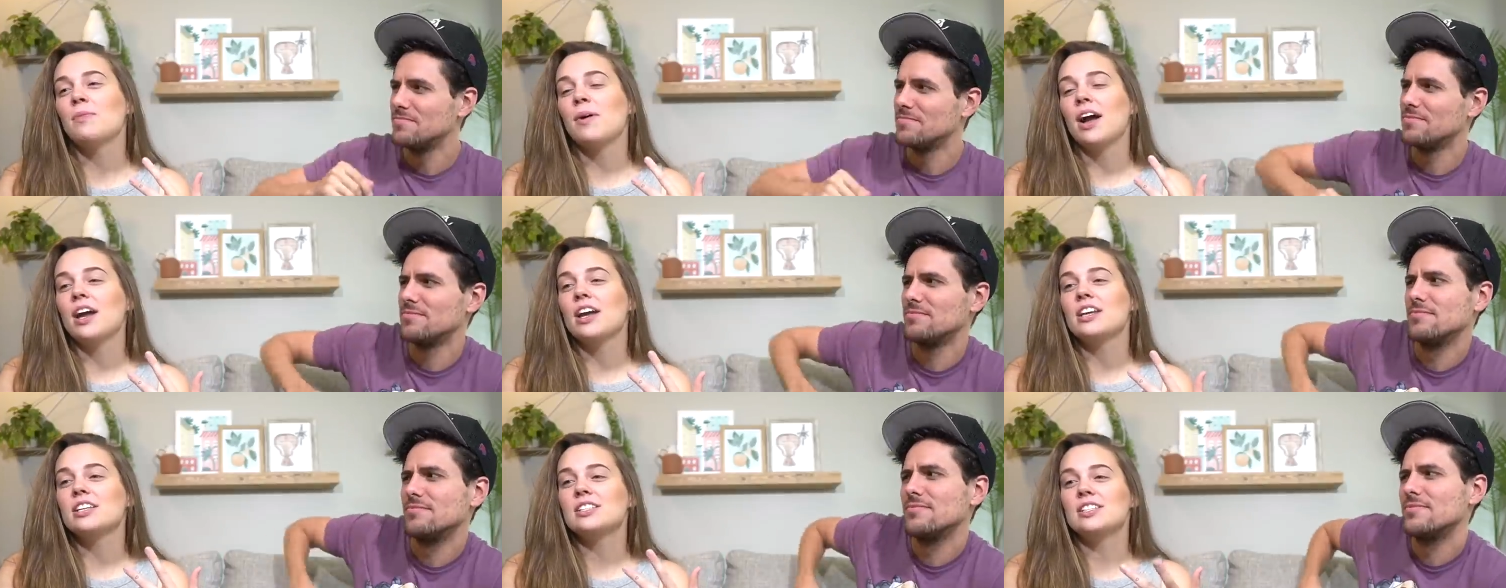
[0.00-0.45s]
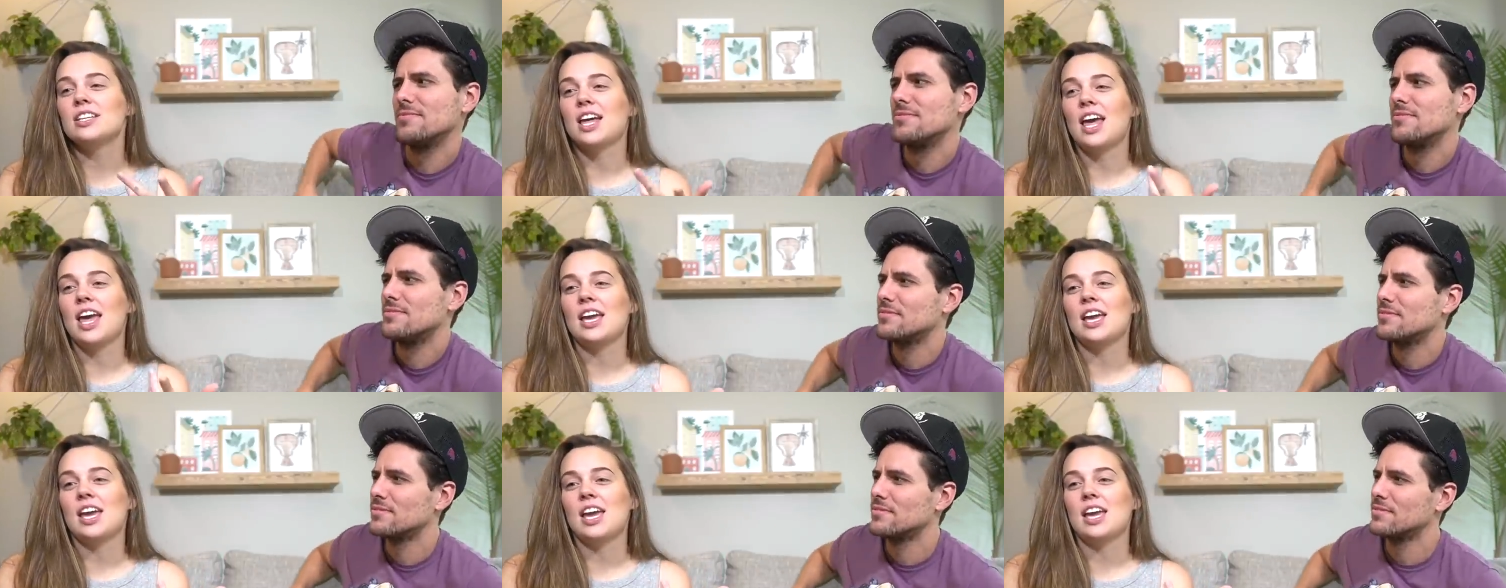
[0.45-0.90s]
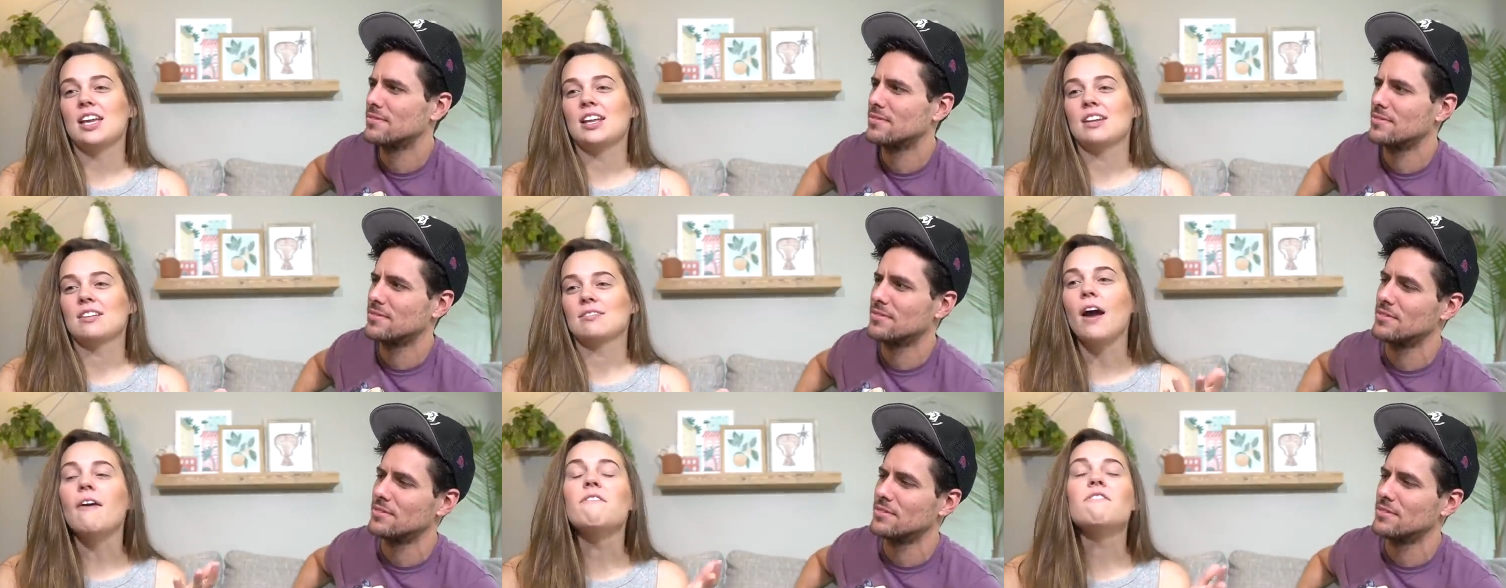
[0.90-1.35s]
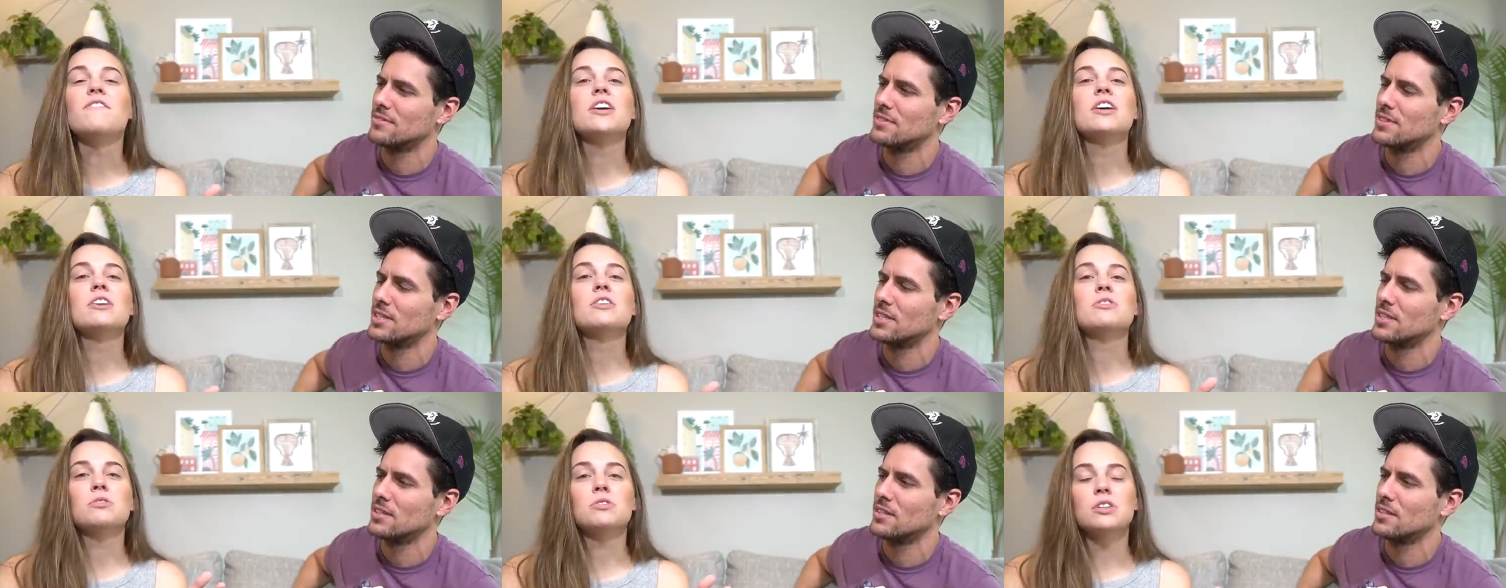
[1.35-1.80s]
Speaker 1: by saying I
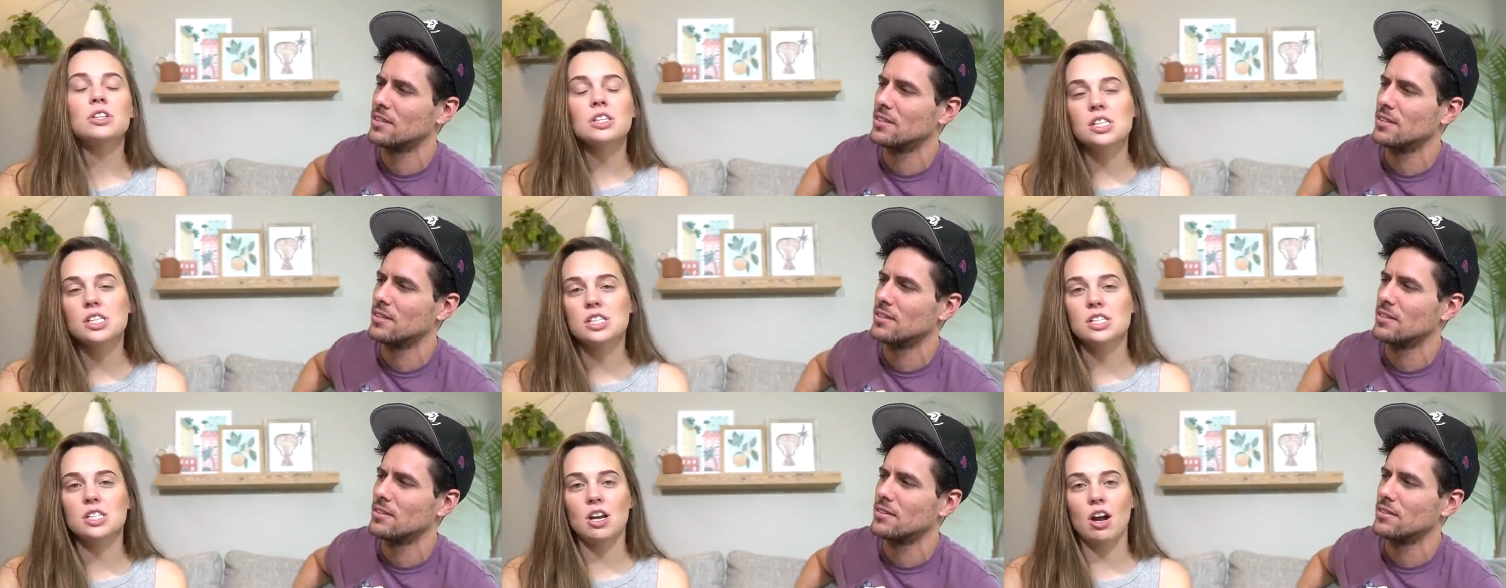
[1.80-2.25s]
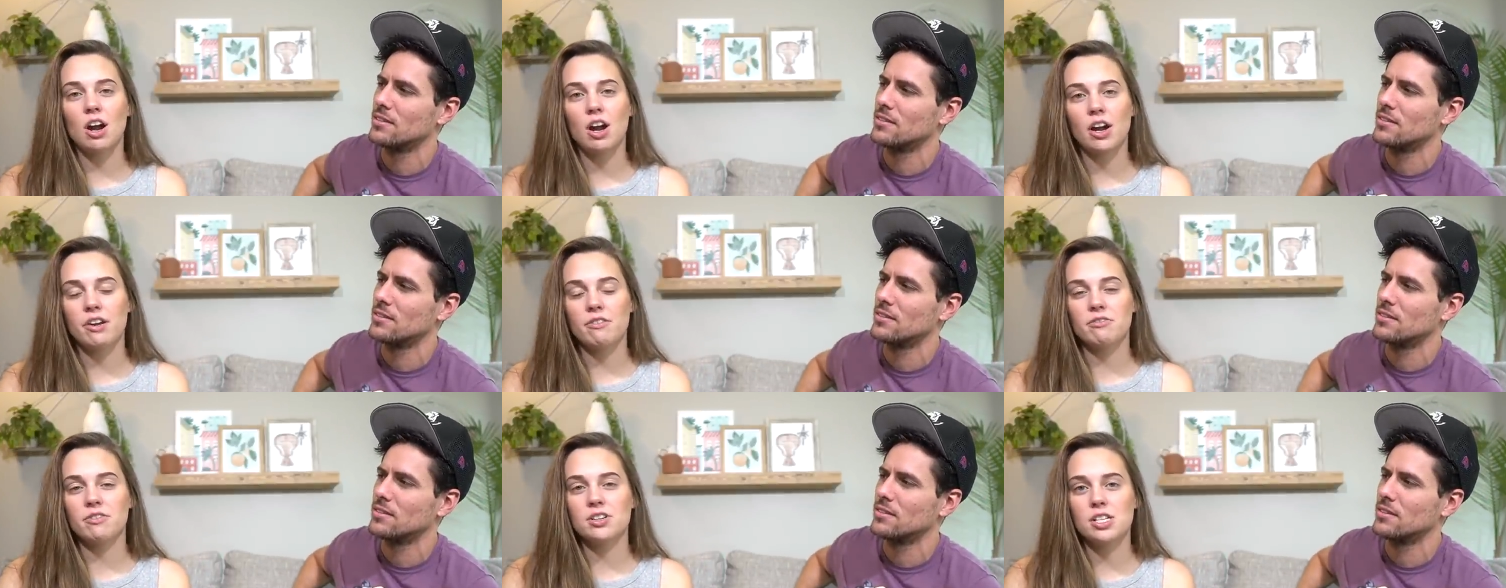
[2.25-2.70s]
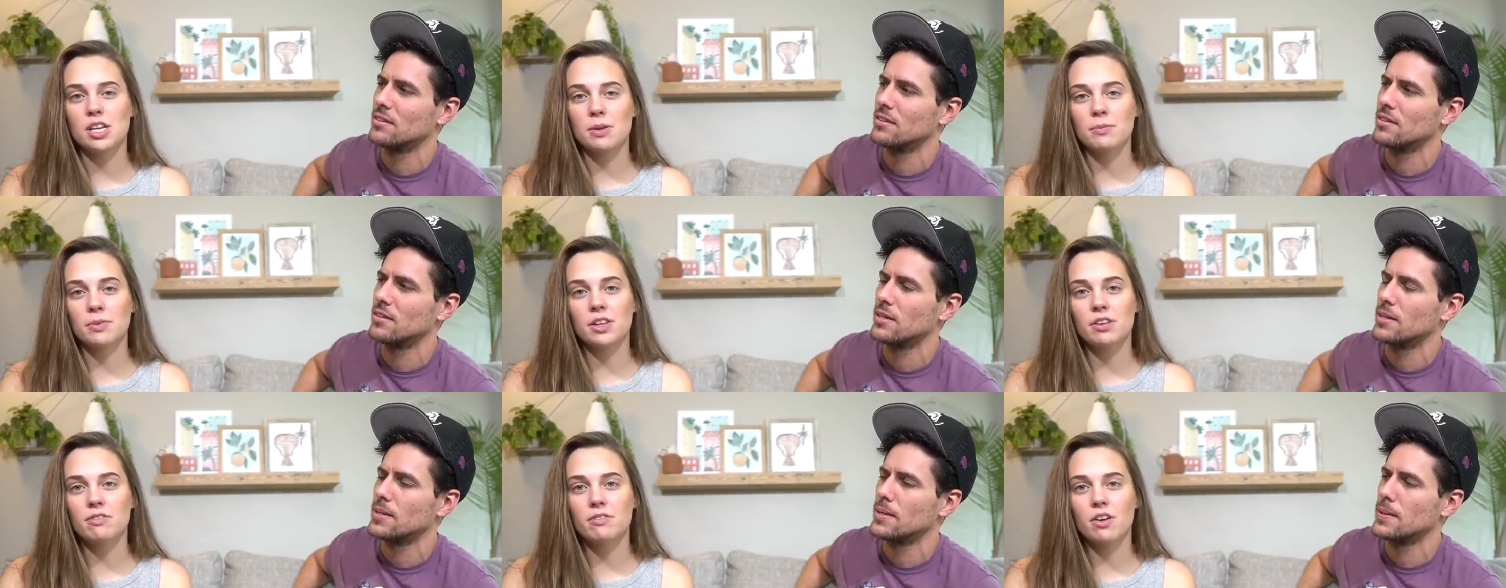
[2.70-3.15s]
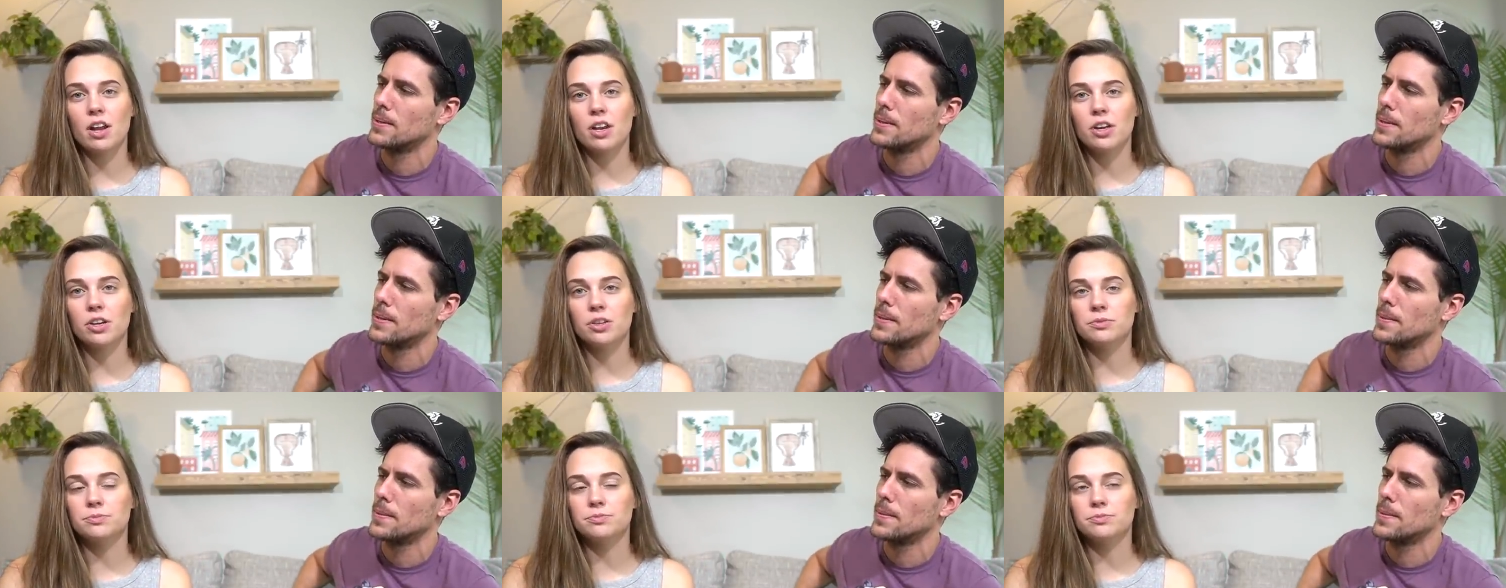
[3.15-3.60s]
feel really sorry for Demi
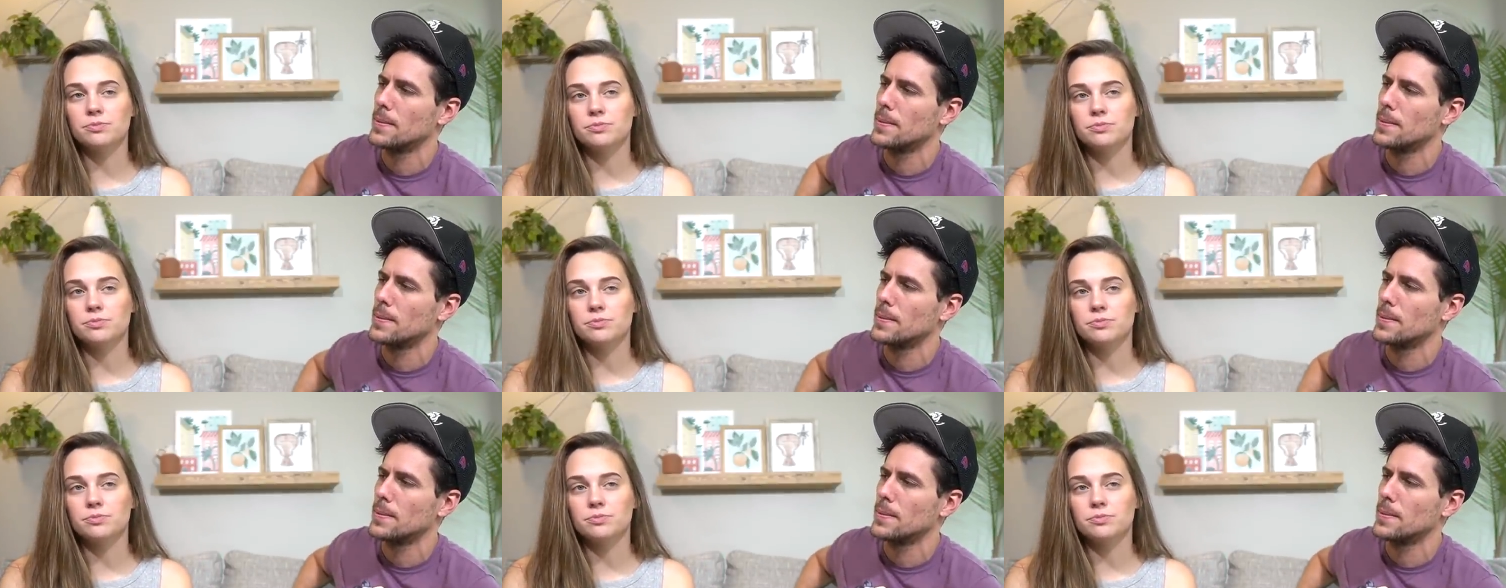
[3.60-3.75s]
Lovato.